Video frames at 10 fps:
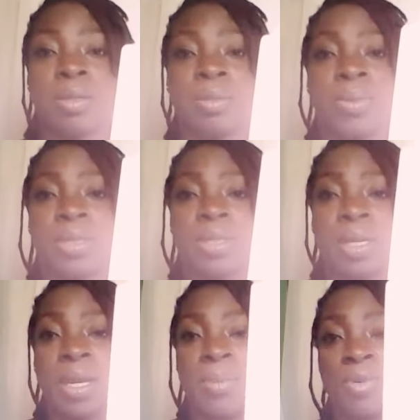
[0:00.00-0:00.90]
Where's the
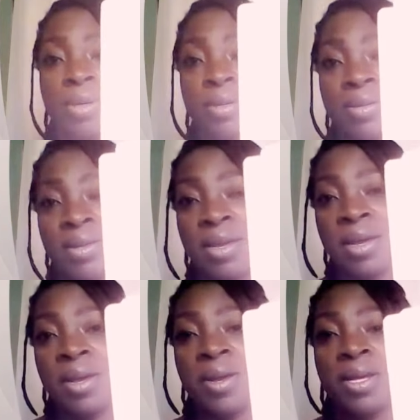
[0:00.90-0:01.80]
camera?
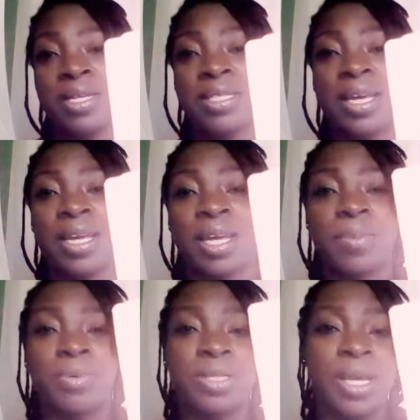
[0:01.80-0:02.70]
Psychic
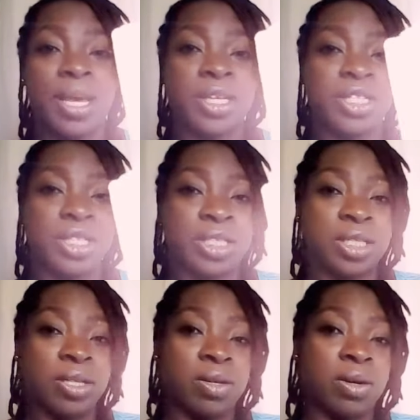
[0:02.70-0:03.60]
protection,
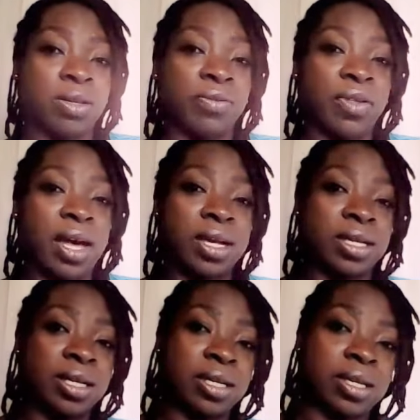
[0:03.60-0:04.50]
all of that.
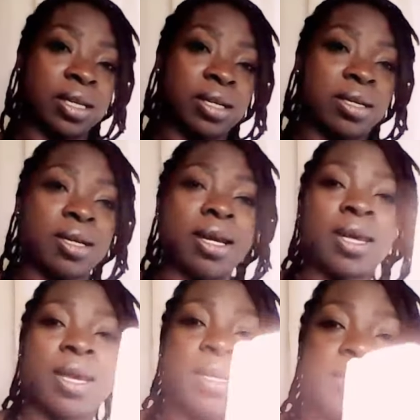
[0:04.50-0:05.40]
I
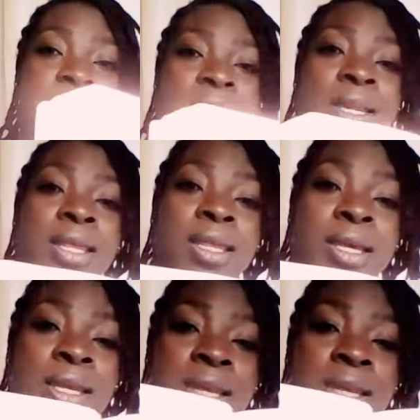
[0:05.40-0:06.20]
can't see anything in